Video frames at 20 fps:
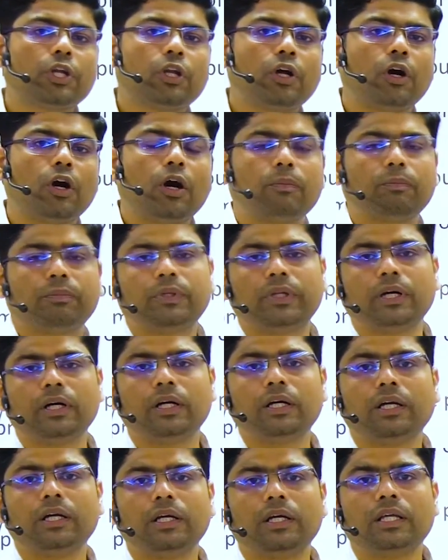of the
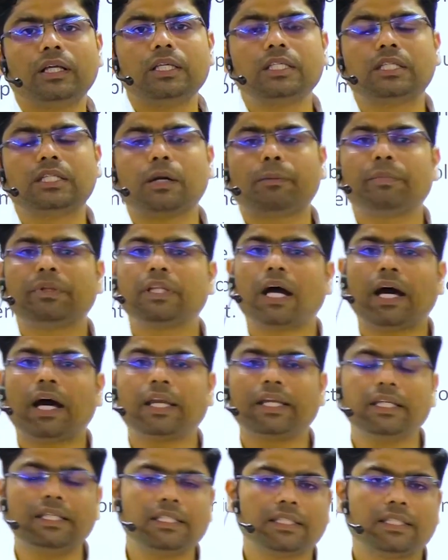
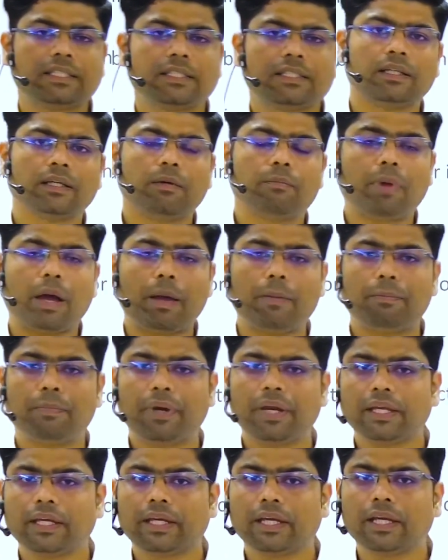Jamidaris by
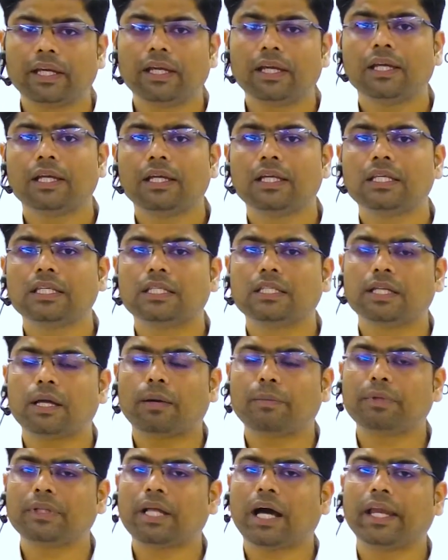bringing
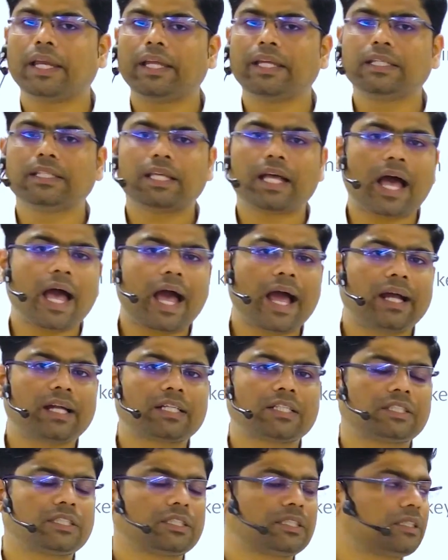Jamidaris Acts,